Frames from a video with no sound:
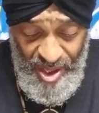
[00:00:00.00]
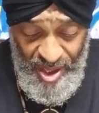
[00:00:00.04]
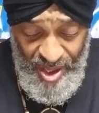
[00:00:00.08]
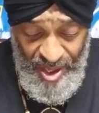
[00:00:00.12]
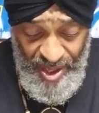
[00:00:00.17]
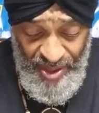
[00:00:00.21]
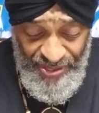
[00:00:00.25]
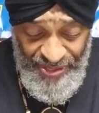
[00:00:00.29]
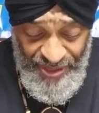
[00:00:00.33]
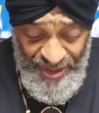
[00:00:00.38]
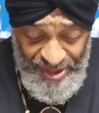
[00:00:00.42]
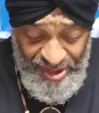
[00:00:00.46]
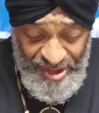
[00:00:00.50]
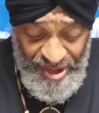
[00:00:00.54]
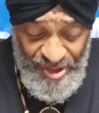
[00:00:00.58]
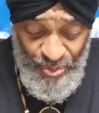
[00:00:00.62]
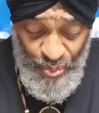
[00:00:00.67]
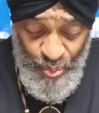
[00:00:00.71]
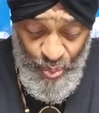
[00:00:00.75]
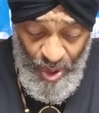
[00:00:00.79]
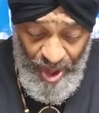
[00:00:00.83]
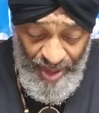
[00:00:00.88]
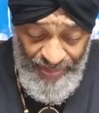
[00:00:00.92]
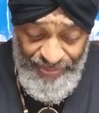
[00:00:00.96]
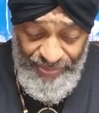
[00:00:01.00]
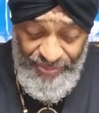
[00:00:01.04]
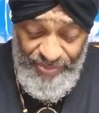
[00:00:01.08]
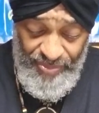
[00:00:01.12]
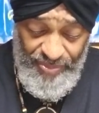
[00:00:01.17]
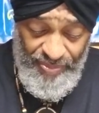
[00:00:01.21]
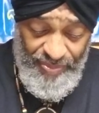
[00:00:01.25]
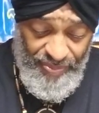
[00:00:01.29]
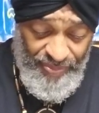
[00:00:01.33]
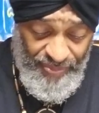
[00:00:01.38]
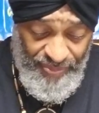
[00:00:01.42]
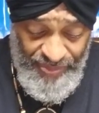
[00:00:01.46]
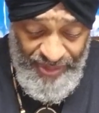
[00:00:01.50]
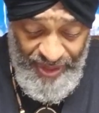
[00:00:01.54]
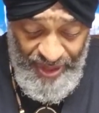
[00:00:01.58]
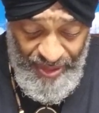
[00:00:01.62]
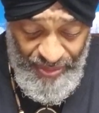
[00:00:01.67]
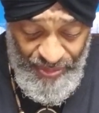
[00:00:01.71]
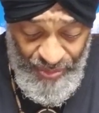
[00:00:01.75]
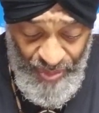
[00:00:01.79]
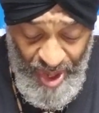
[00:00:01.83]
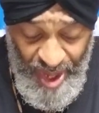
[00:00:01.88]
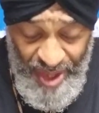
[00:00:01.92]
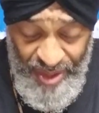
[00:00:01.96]
and this is what the
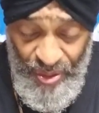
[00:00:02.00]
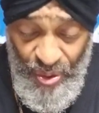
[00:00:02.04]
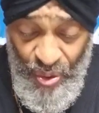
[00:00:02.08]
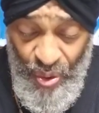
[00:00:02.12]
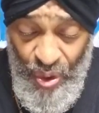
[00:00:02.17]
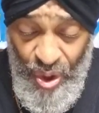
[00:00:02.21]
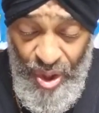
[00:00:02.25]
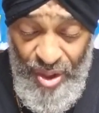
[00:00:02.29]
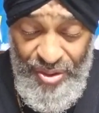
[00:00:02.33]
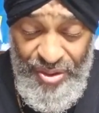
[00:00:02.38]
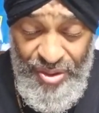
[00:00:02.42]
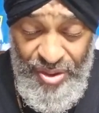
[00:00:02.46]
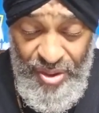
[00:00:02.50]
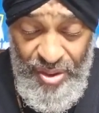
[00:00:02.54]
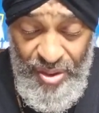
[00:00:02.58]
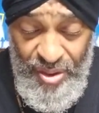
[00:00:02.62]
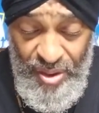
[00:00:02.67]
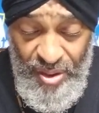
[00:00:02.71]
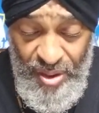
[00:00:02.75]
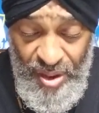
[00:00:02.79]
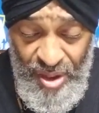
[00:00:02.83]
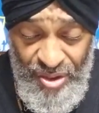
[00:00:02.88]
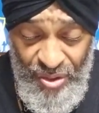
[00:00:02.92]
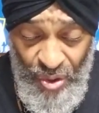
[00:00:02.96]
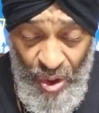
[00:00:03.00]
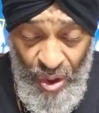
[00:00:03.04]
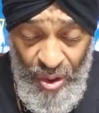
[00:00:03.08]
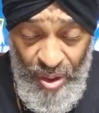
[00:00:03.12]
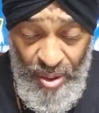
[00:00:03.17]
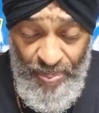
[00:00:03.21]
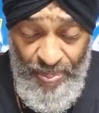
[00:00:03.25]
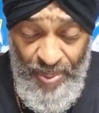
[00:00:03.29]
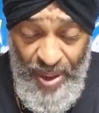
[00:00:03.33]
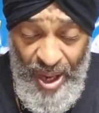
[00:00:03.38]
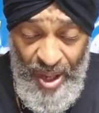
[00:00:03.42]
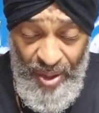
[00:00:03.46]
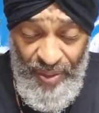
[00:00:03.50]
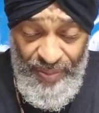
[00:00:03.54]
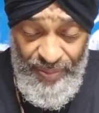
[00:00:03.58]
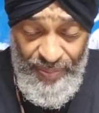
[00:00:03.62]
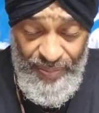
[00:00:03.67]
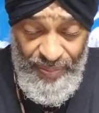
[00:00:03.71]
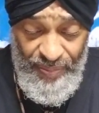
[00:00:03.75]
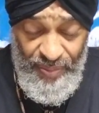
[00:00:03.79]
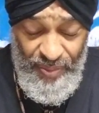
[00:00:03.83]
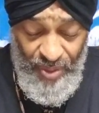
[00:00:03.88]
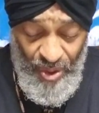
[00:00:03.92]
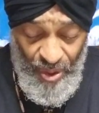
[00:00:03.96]
red horse is all about,
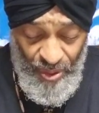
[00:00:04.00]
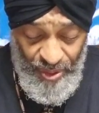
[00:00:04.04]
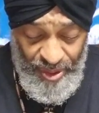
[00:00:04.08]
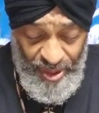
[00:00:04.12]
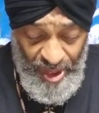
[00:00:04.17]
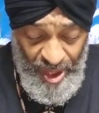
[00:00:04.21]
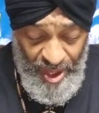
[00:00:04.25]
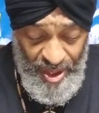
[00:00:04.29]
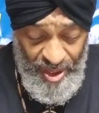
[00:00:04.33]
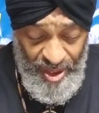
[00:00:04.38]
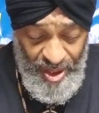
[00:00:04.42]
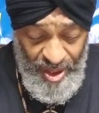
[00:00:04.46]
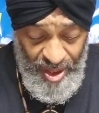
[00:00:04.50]
okay?